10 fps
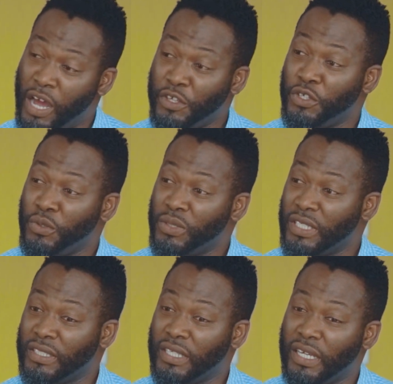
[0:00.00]
on how you
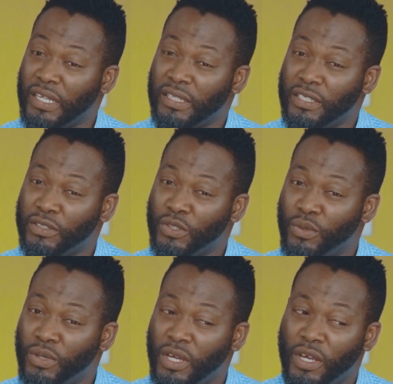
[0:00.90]
use it.
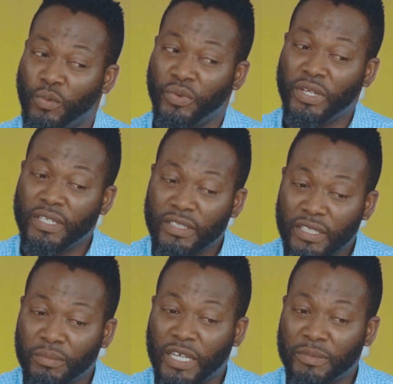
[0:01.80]
So we really
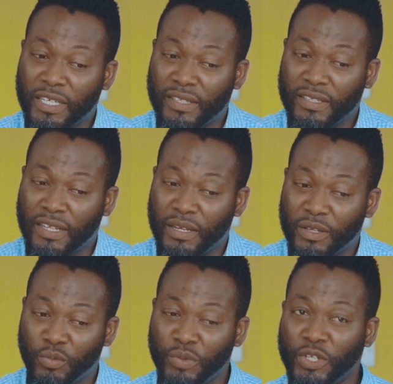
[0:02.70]
need, sometimes I think
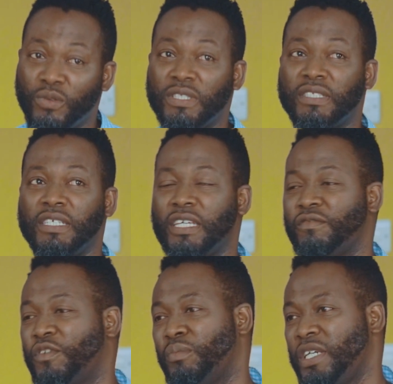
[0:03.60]
that we don't
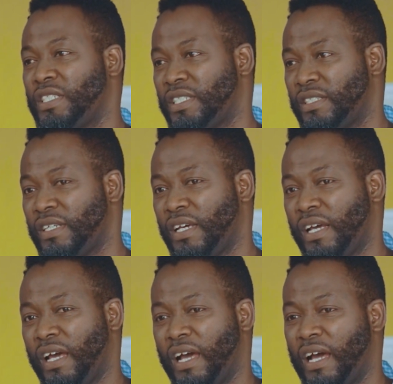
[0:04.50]
seek information,
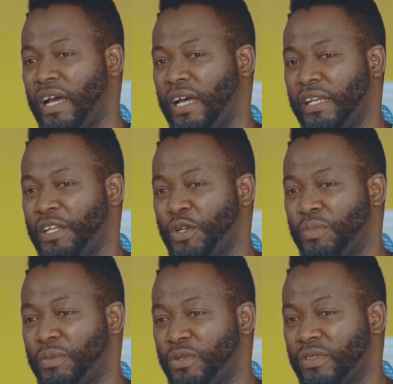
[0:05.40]

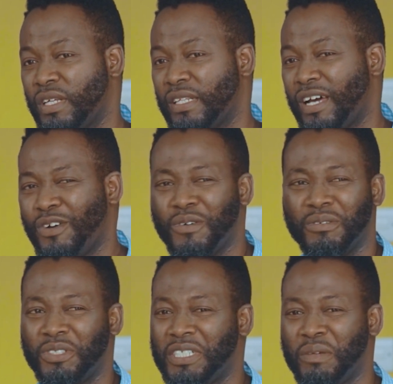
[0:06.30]
and people will think that,
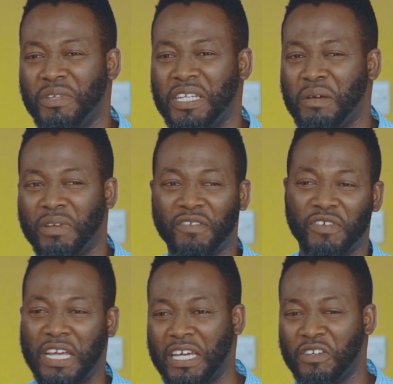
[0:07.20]
oh, social media
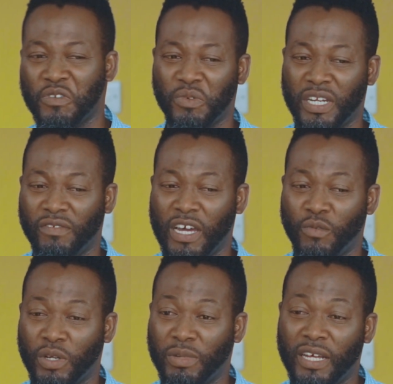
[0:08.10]
platform, I can do whatever
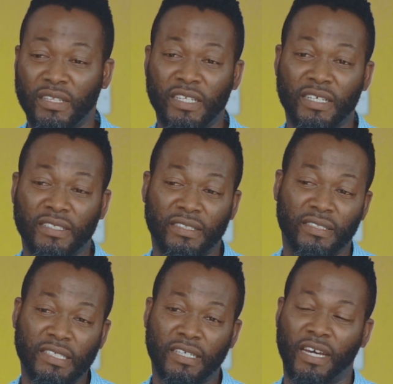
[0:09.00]
I want. But I think that
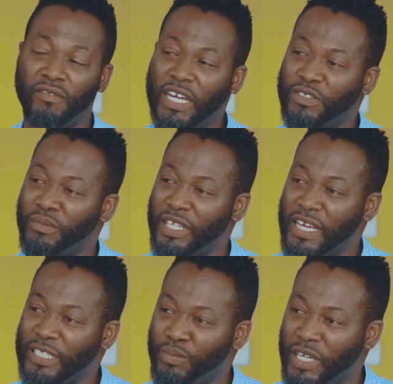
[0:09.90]
seek advice from
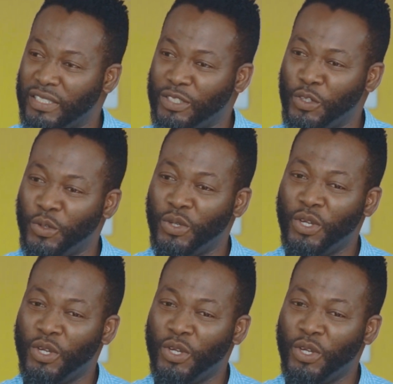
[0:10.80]
the experts,